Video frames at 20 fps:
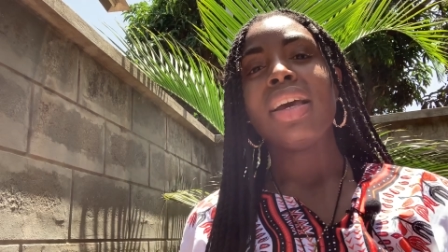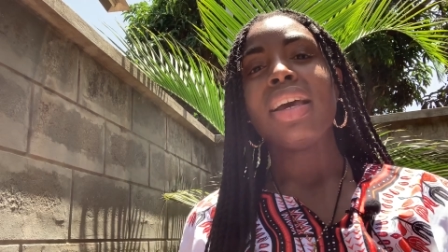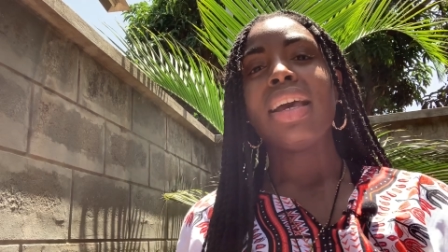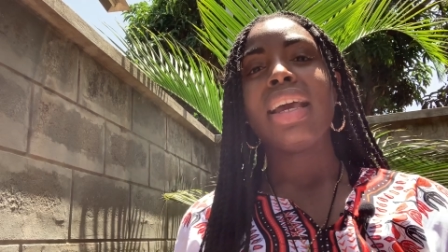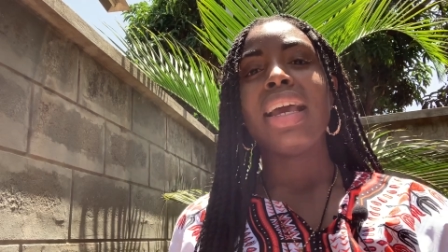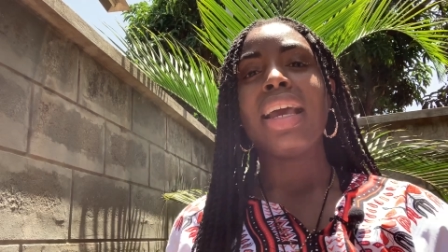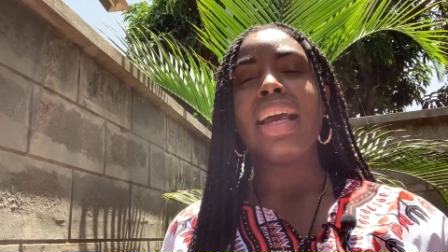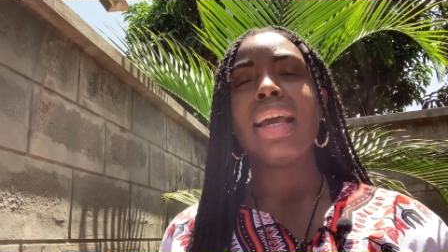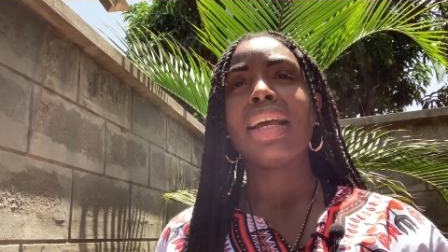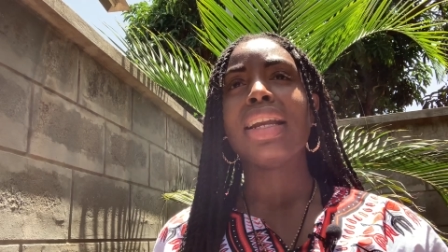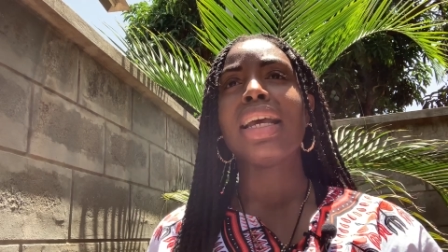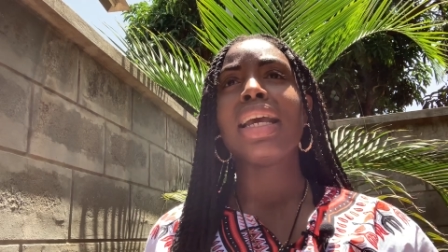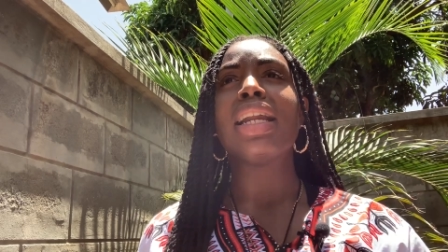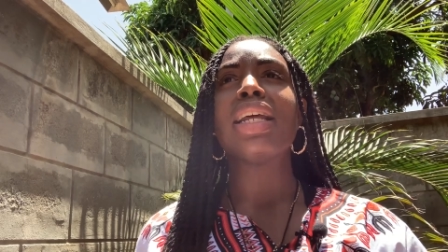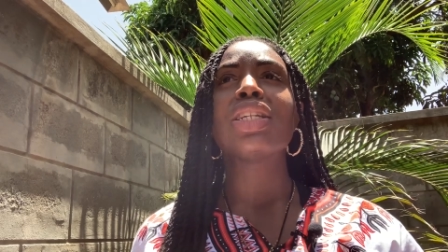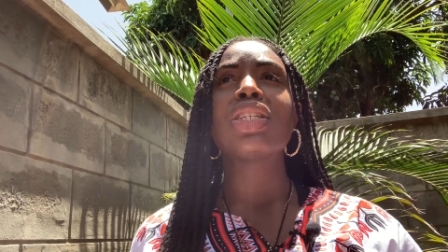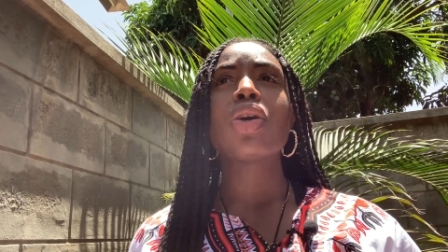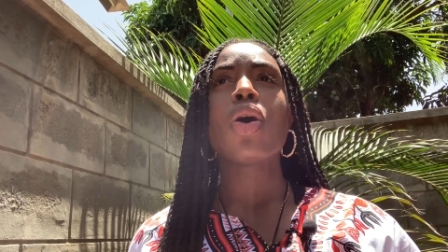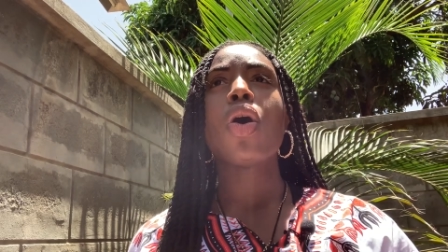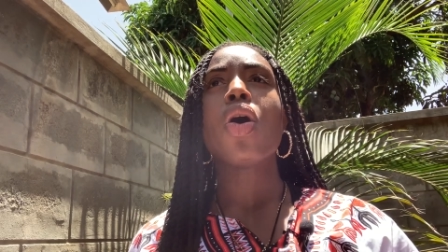and and
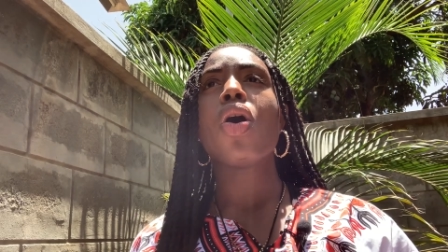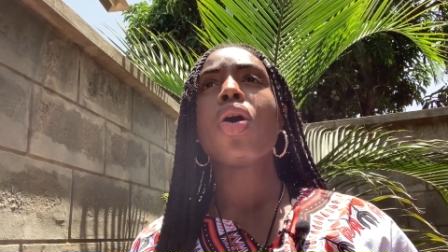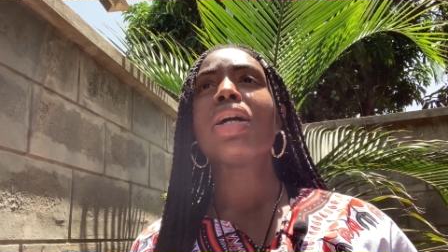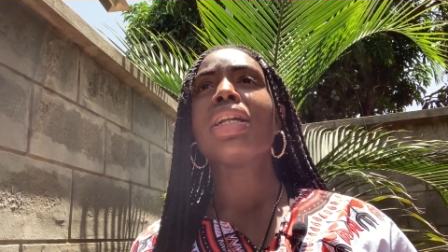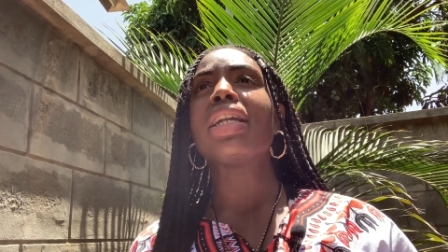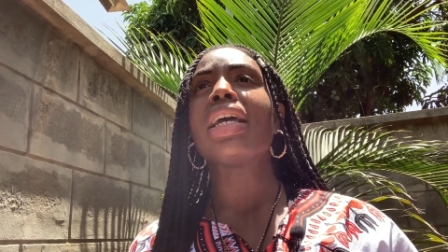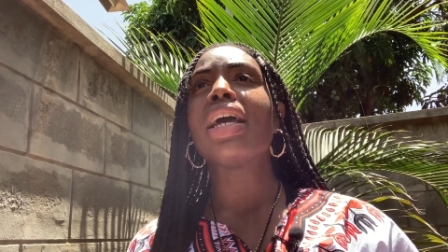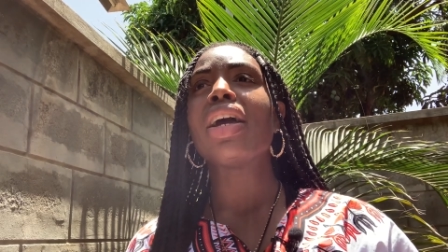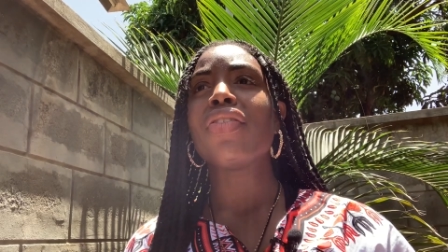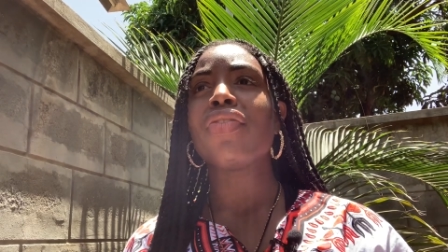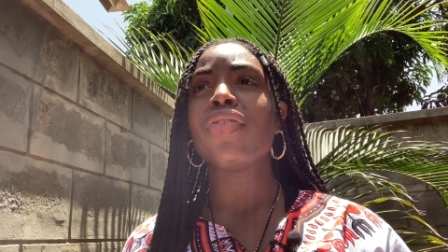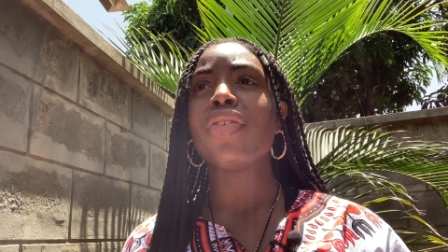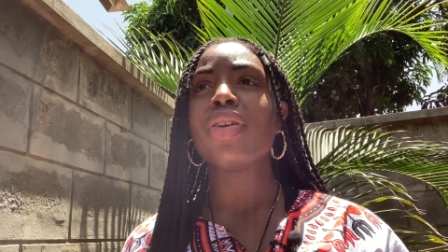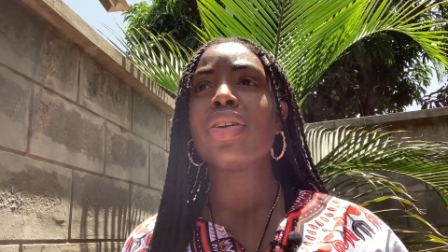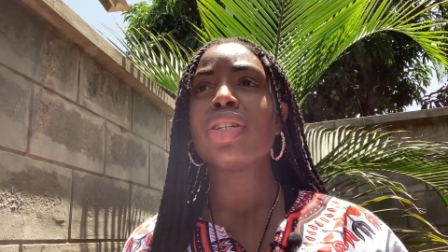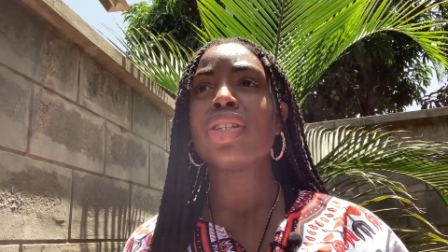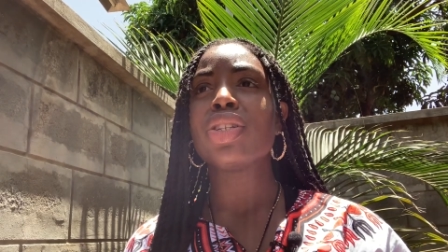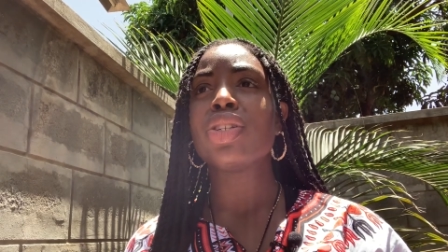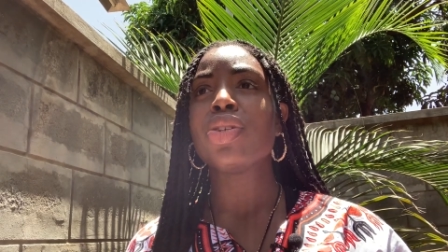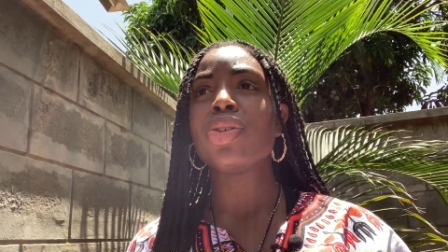it's all in
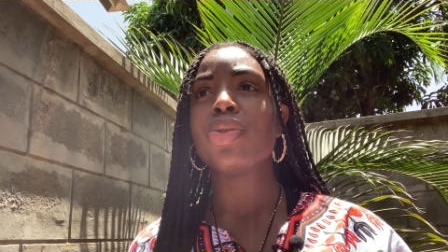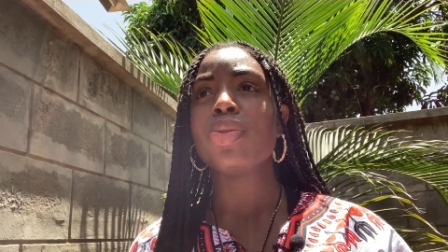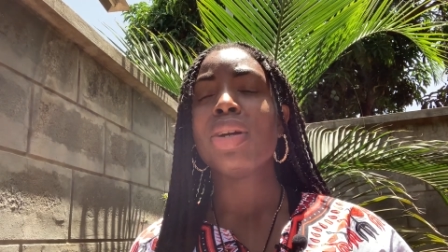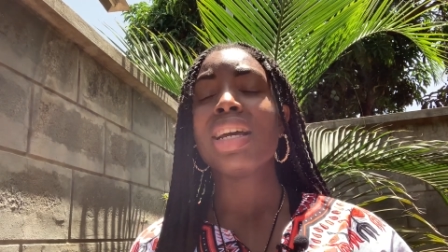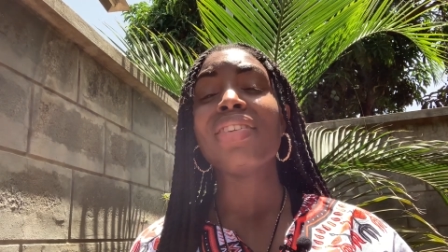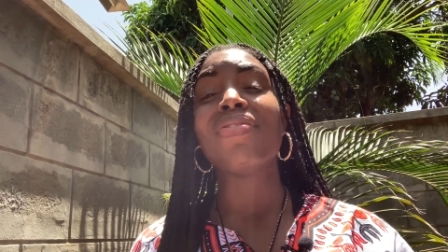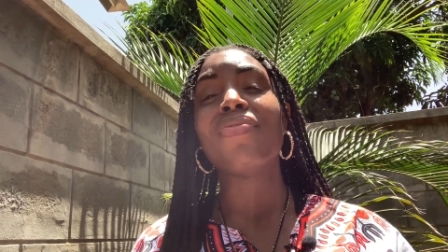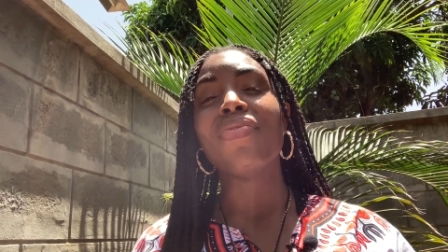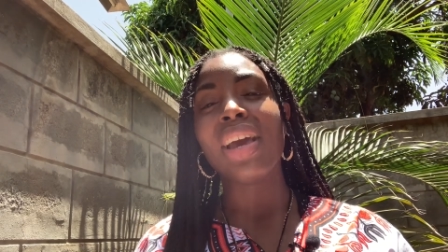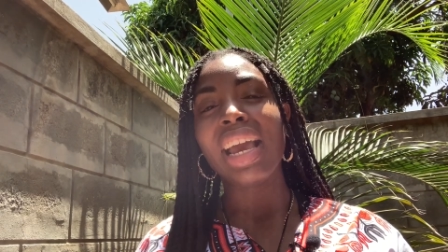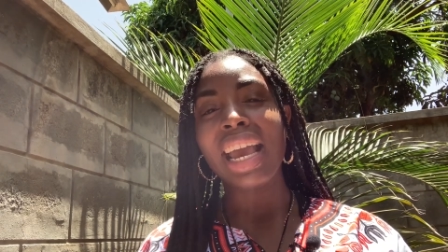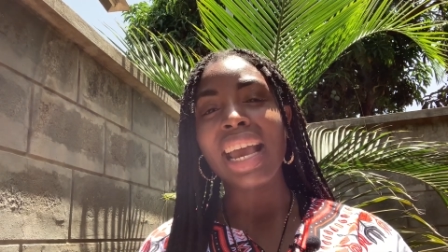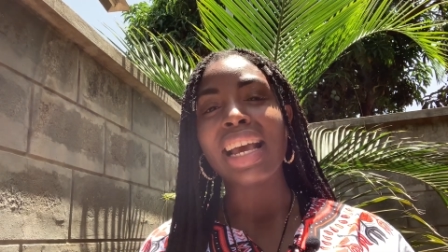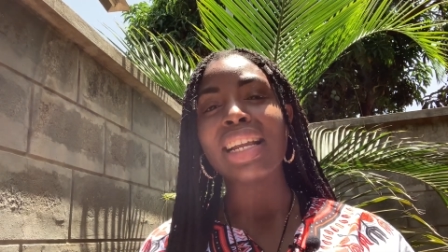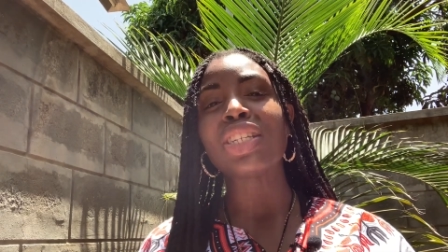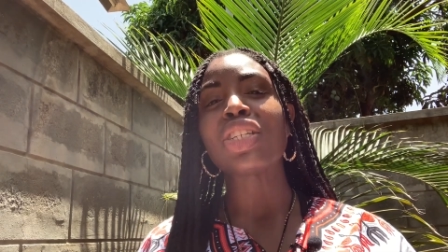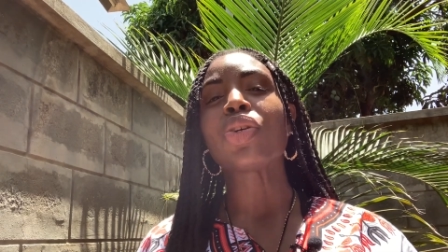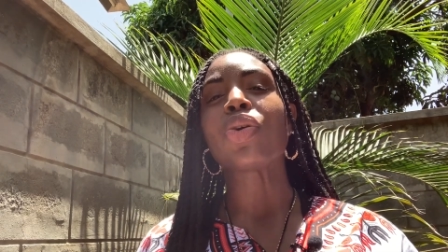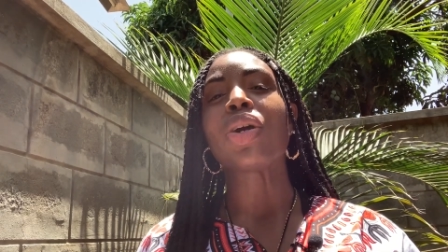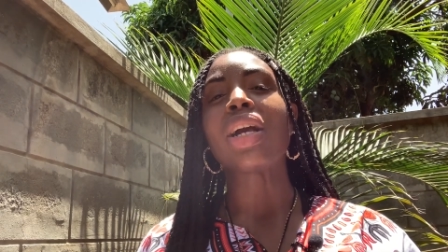efforts to
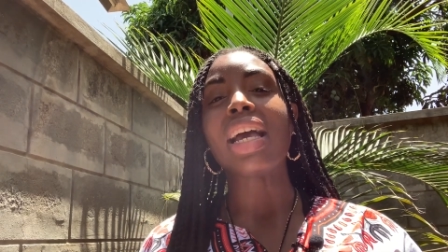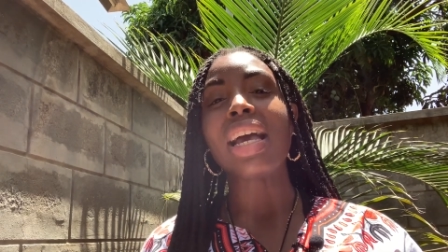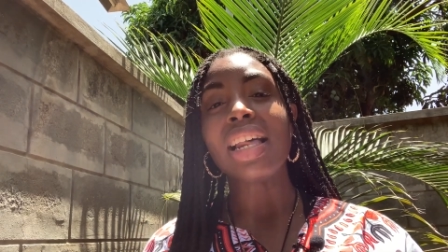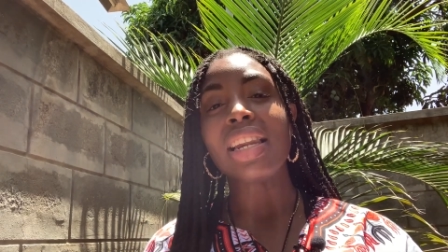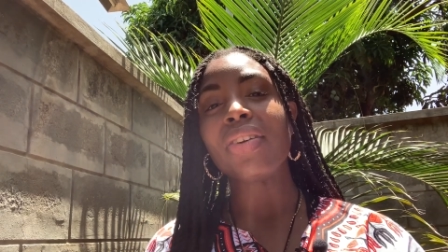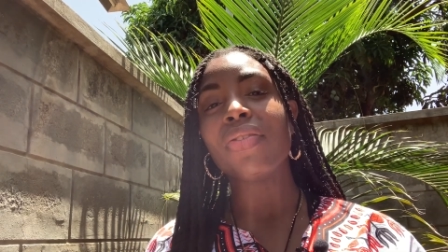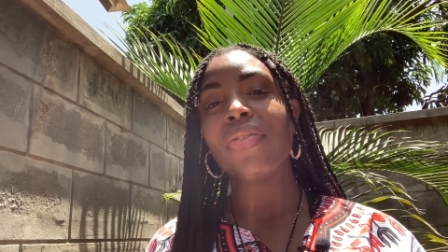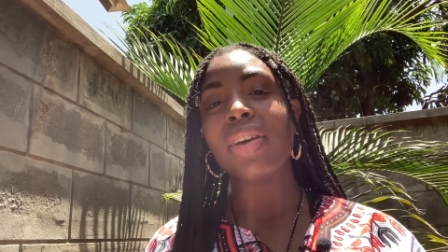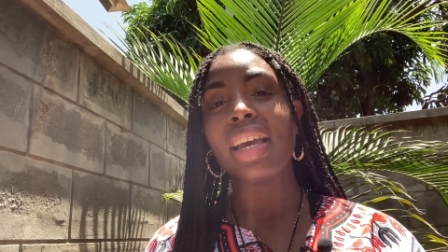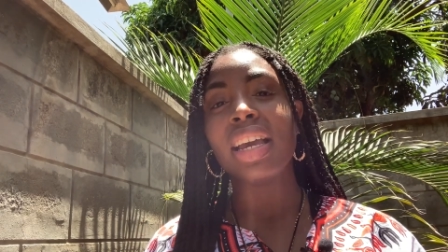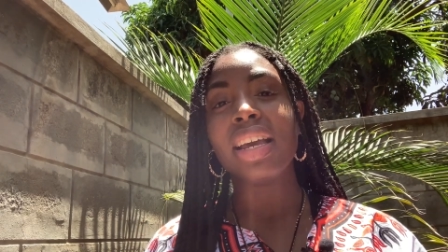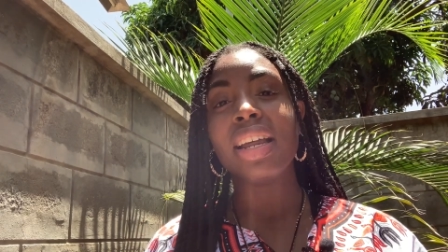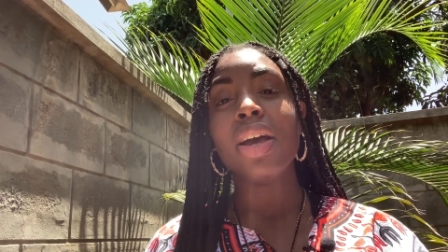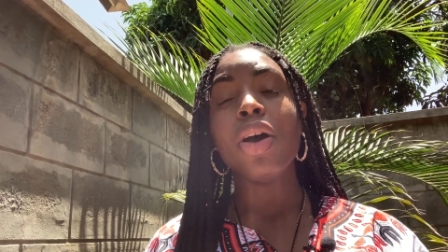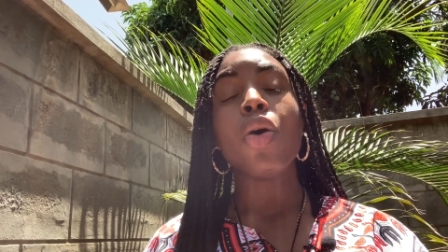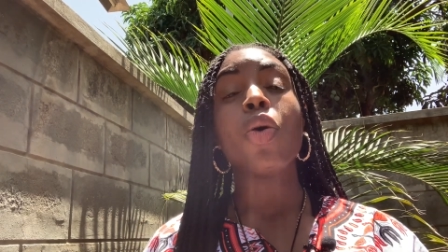advance or elevate